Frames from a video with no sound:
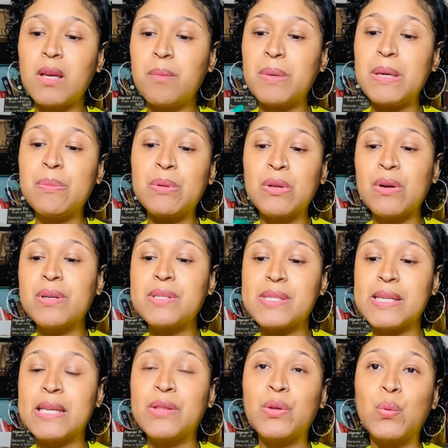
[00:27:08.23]
People aren't
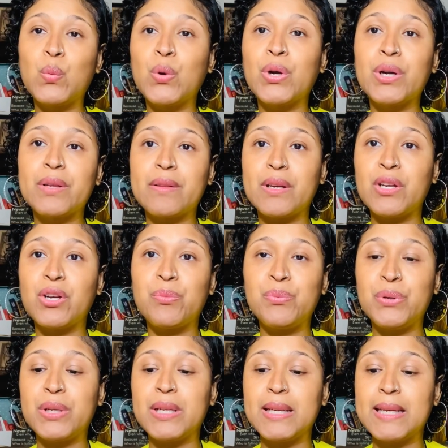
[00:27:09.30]
seeing the work that you're
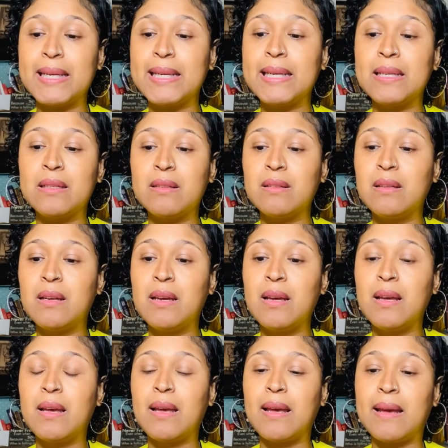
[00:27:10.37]
putting in,
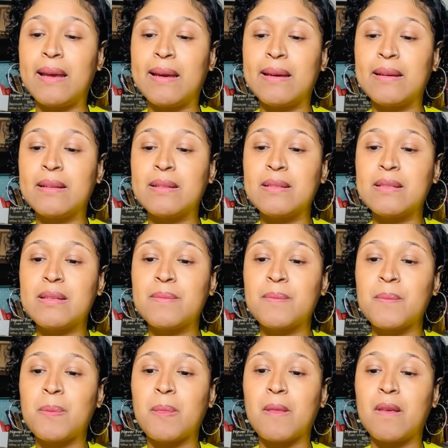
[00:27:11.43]
and
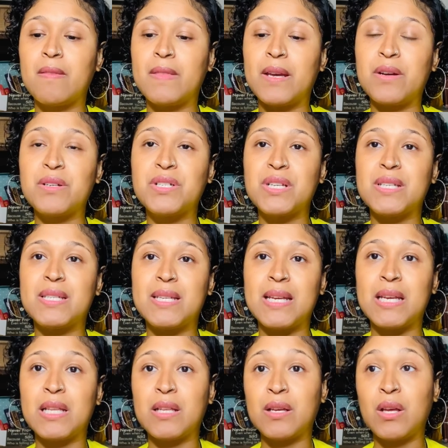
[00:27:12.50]
they're just
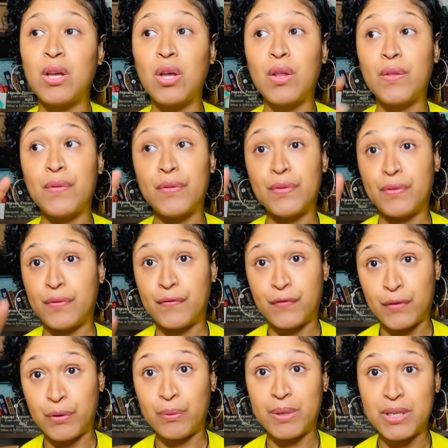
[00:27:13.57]
seeing
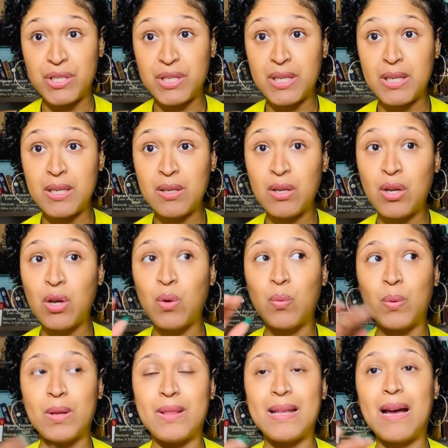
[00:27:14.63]
fruition
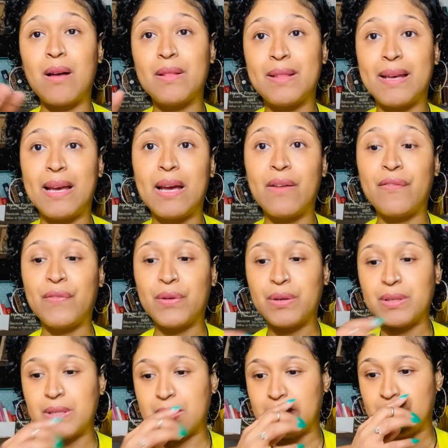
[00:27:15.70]
without the
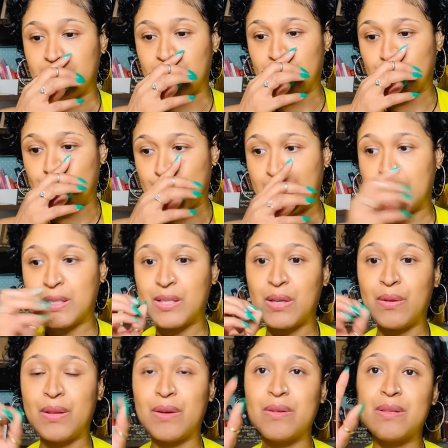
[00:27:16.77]
effort. And
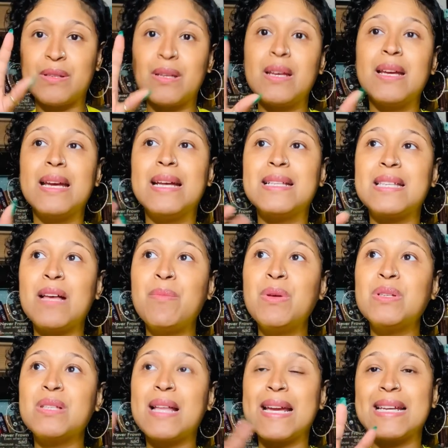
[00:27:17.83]
so it's
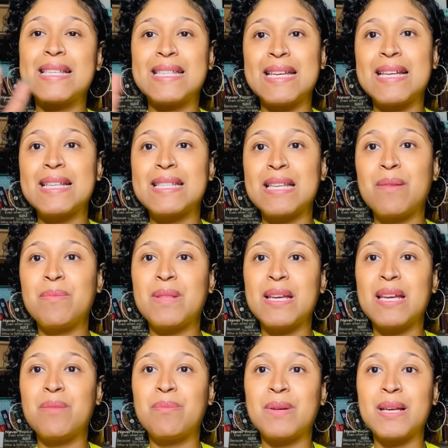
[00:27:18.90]
almost like seeing
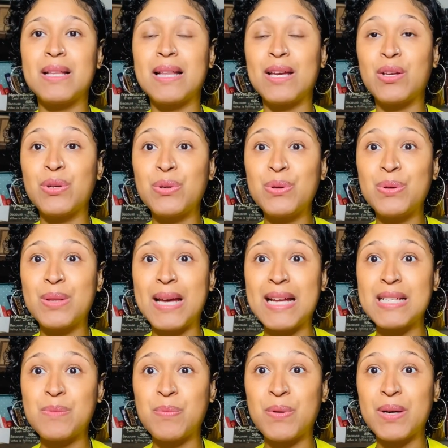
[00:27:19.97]
something and being like, ooh,
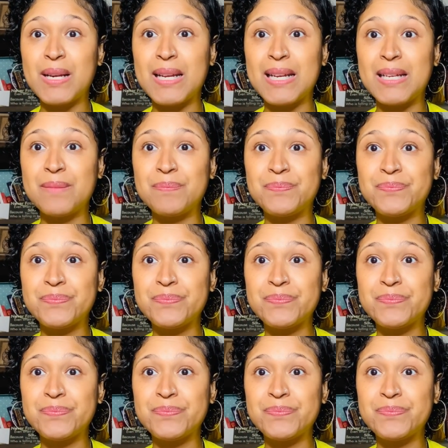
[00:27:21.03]
that's pretty.